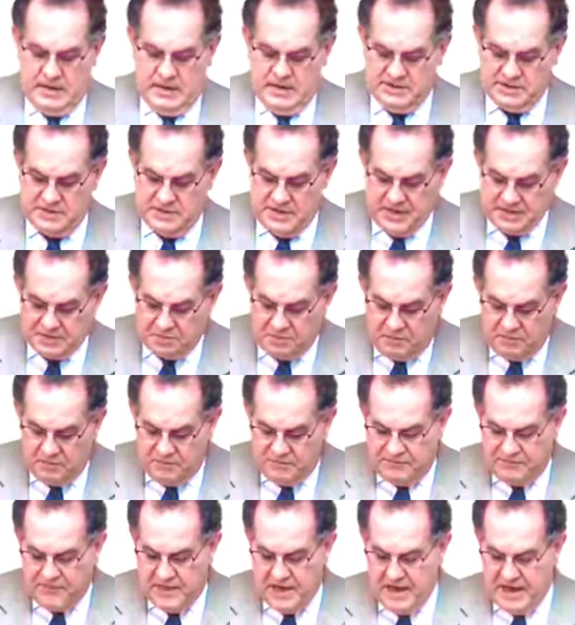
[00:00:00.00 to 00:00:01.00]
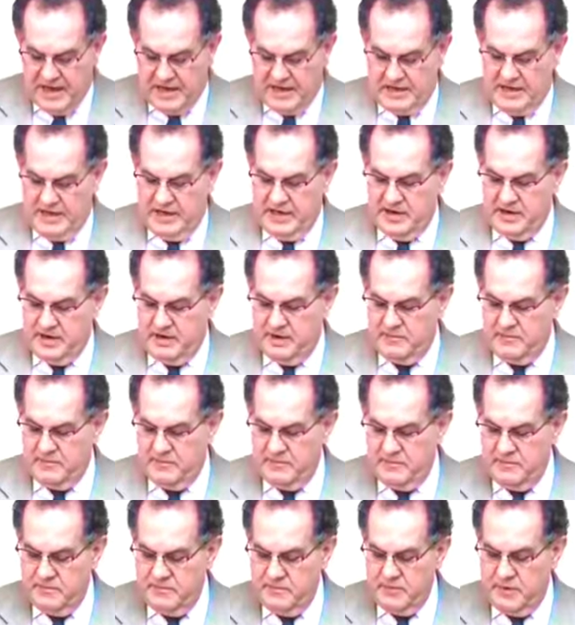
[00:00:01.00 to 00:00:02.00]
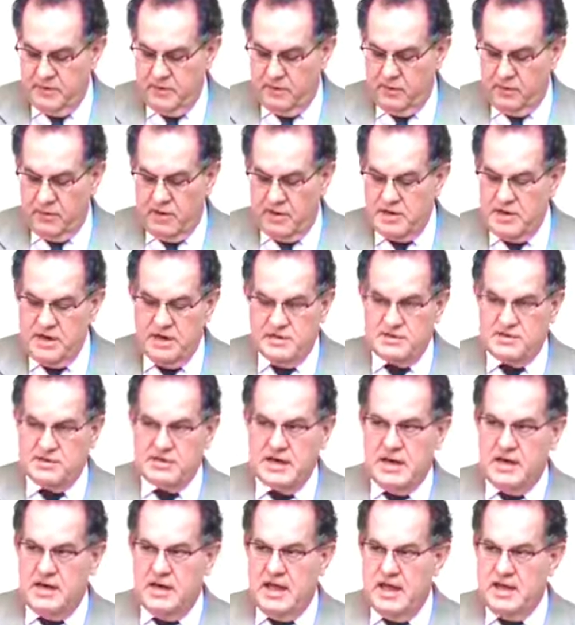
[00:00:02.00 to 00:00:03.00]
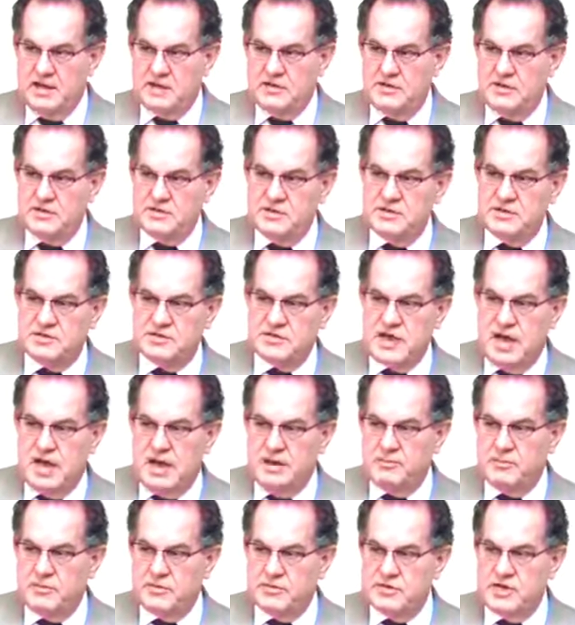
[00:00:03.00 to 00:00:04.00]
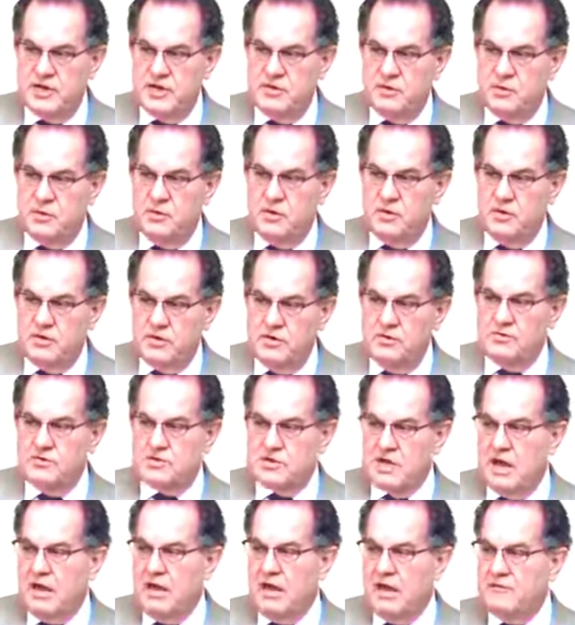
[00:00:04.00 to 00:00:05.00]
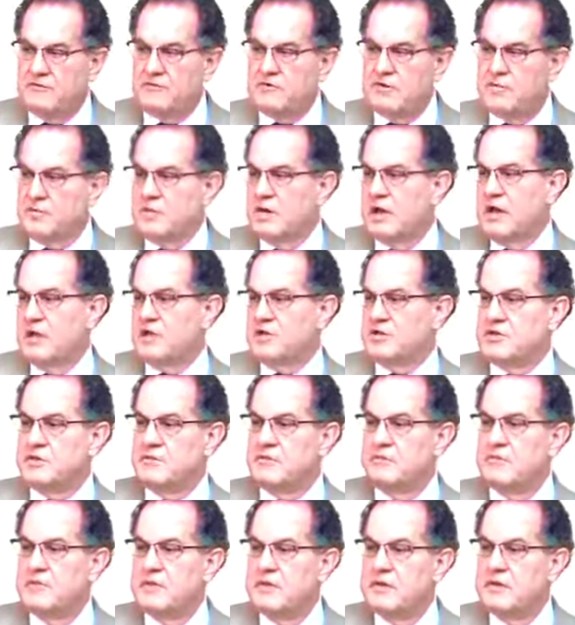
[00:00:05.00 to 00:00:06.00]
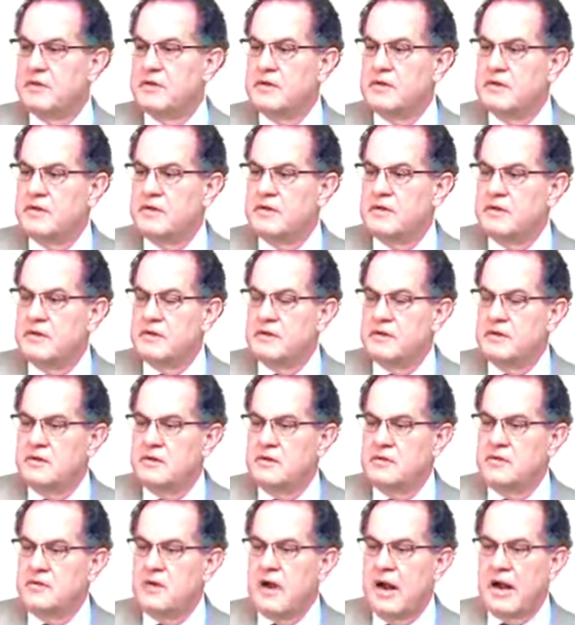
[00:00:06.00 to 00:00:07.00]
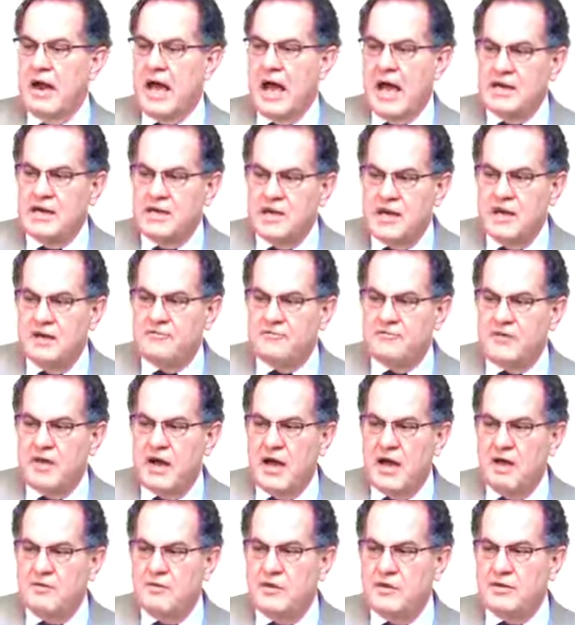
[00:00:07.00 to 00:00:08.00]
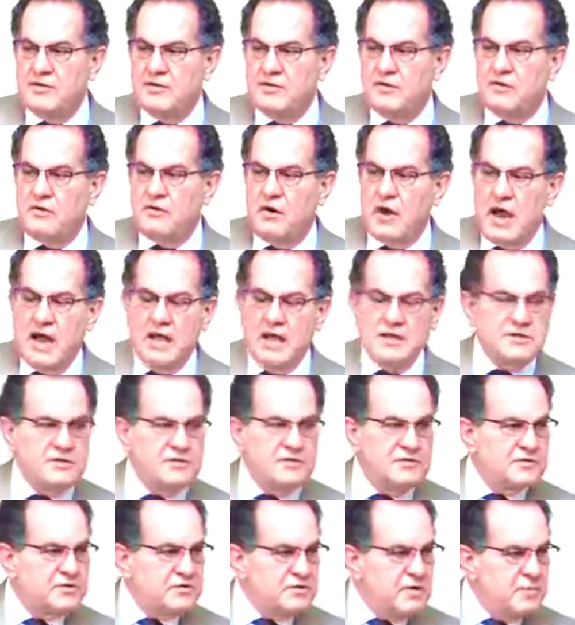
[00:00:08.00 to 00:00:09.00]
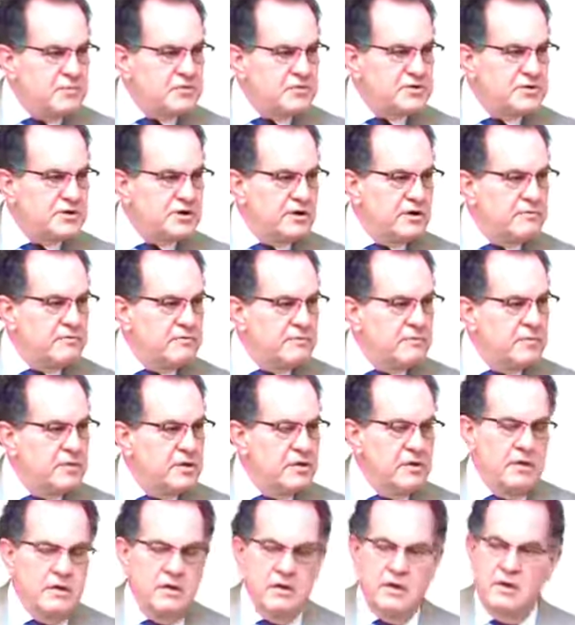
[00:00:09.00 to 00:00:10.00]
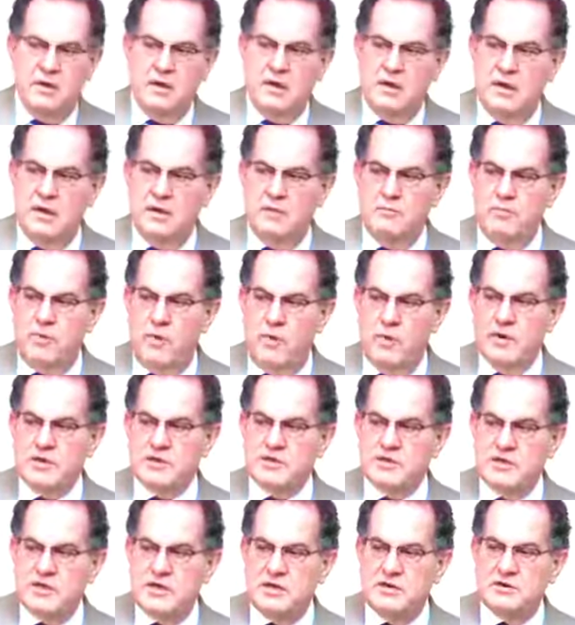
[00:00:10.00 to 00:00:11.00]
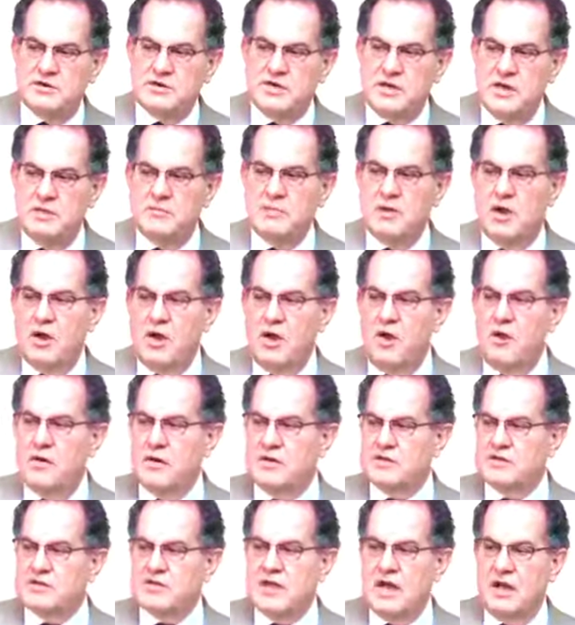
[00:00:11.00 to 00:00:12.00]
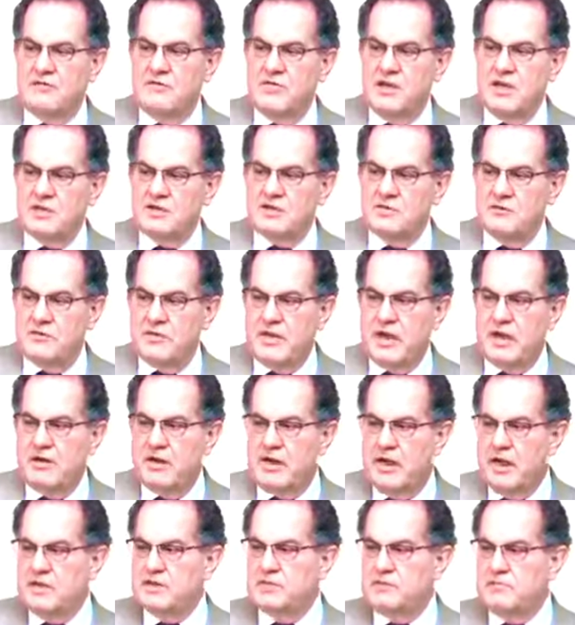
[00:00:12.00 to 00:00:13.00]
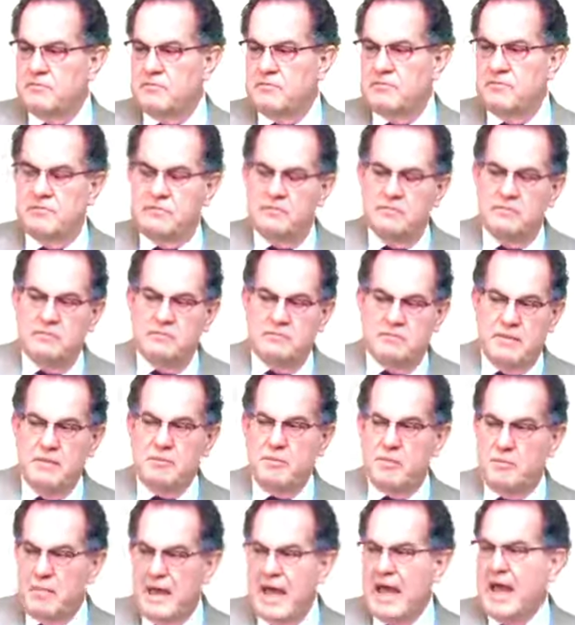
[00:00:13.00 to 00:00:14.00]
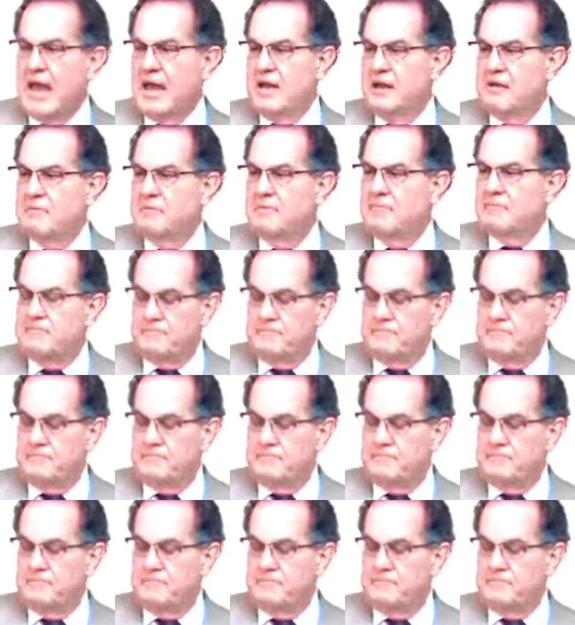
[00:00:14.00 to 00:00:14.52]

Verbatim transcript: And so that's what we find here. The Lord had said that to his disciples that in the world you shall have tribulation you don't identify with the Christ of Scripture and point sinners to Him alone as salvation without getting people mad